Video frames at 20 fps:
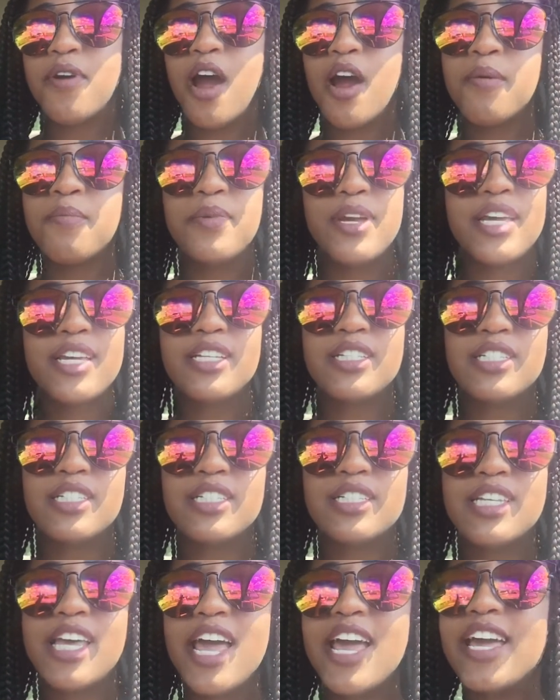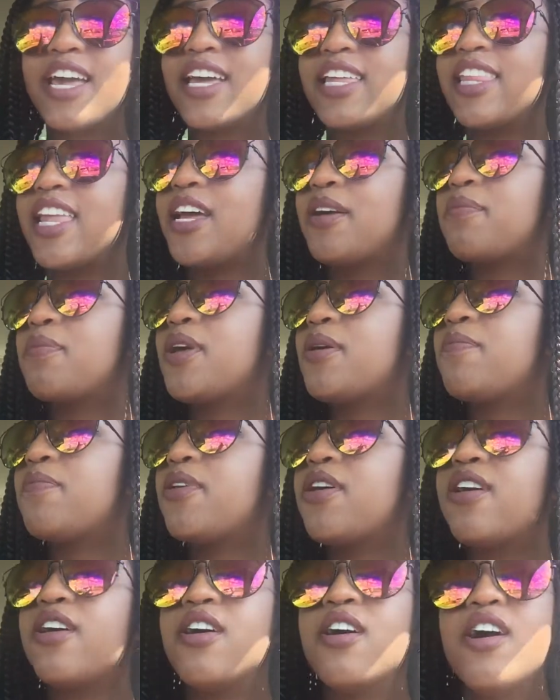are being taken. Like,
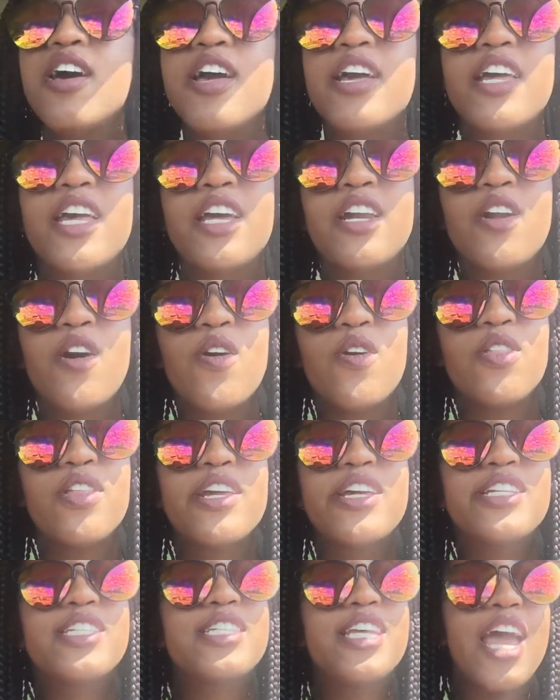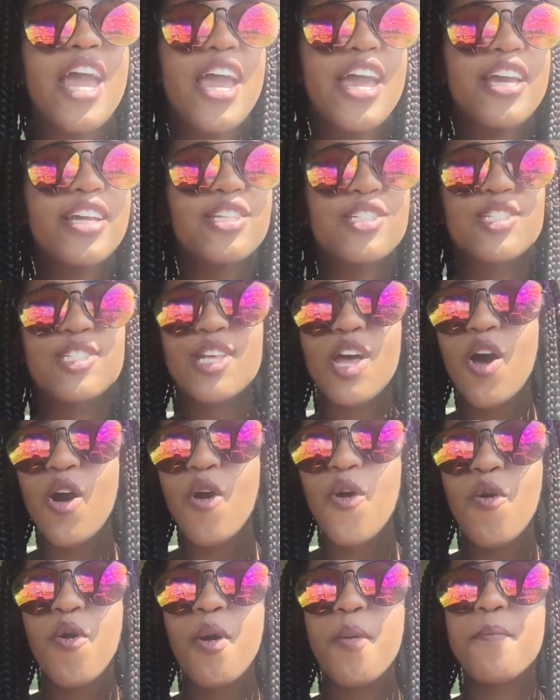people can only take
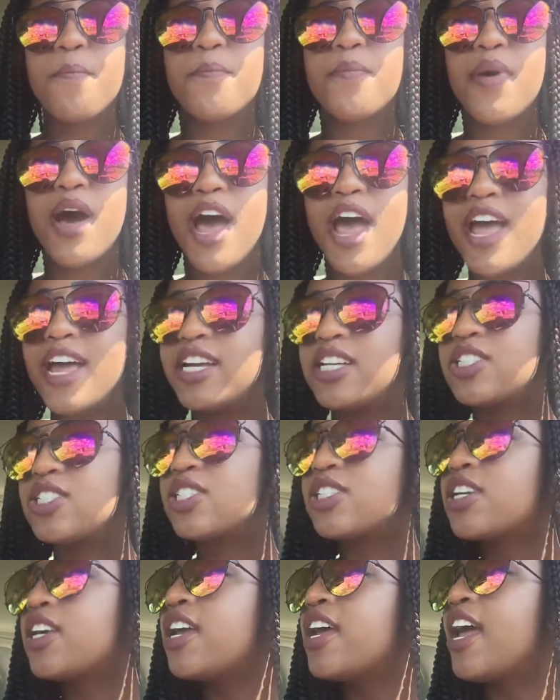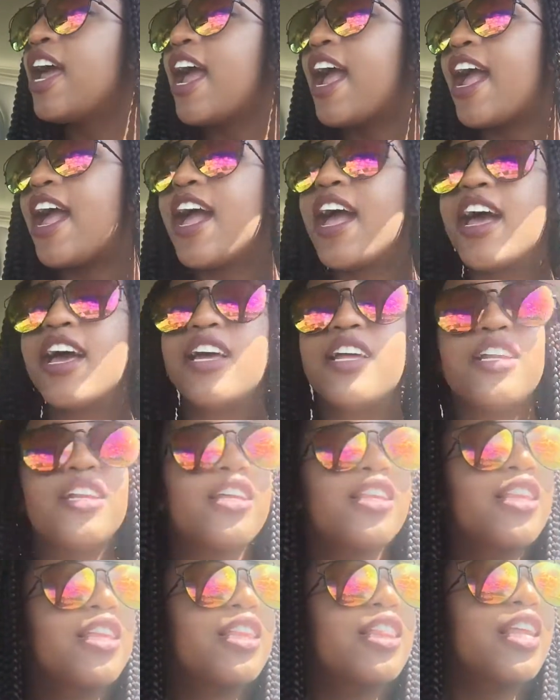so much.
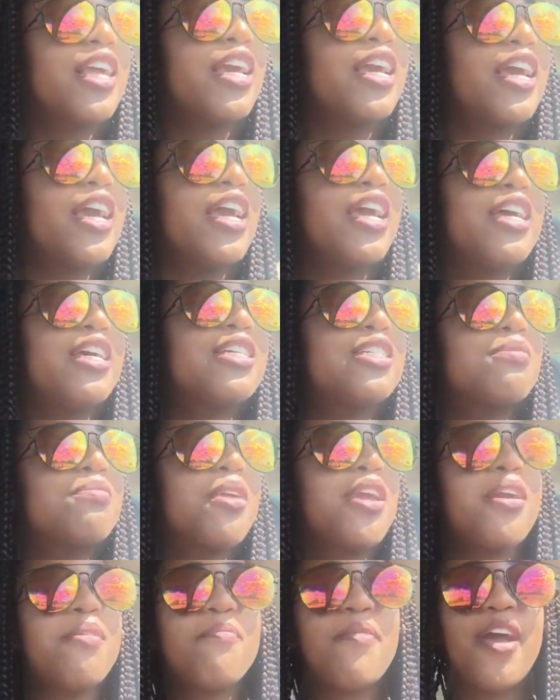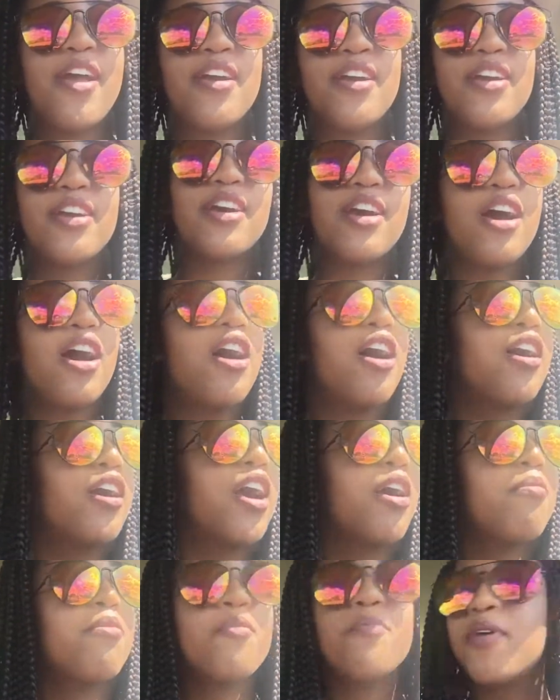And the thing is, me and a
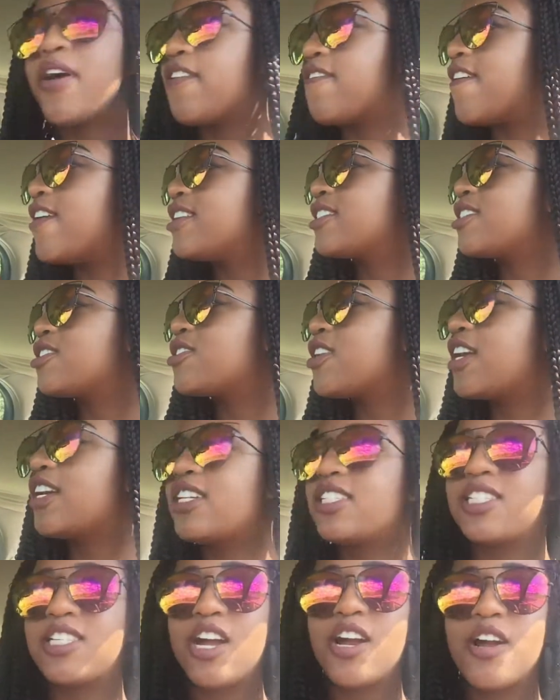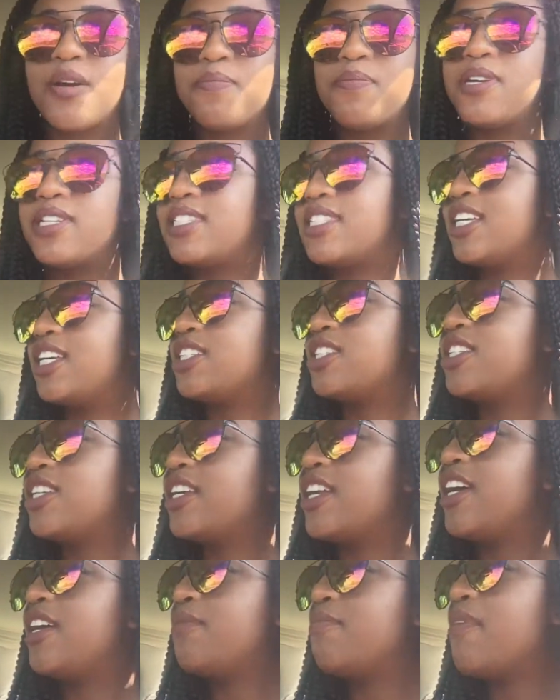couple of my friends are trying to start a
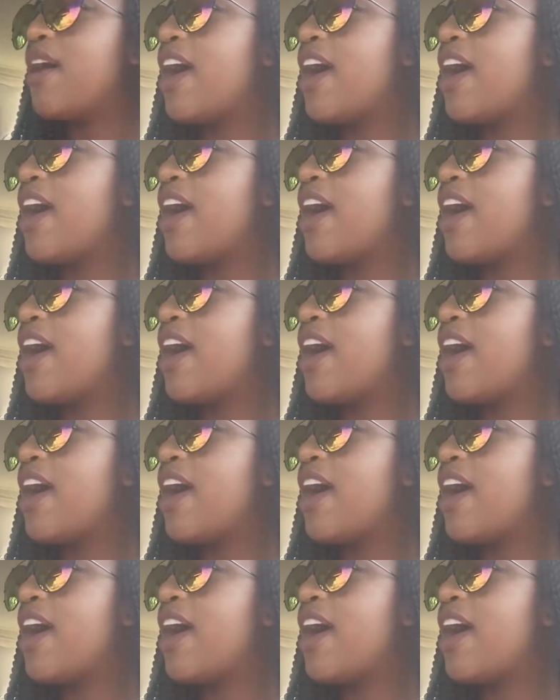petition in